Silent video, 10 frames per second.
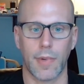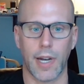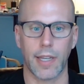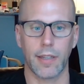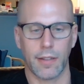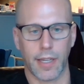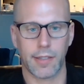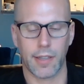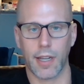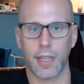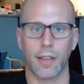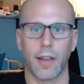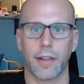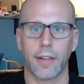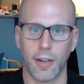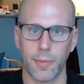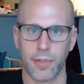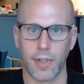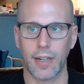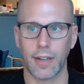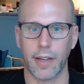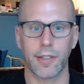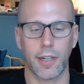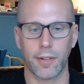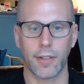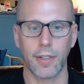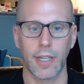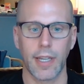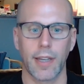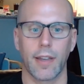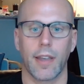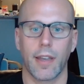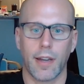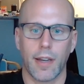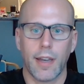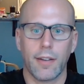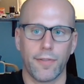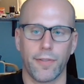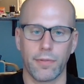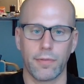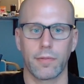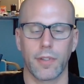I eat, like I said, I eat a lot of carbs. I eat a lot in general, and I have,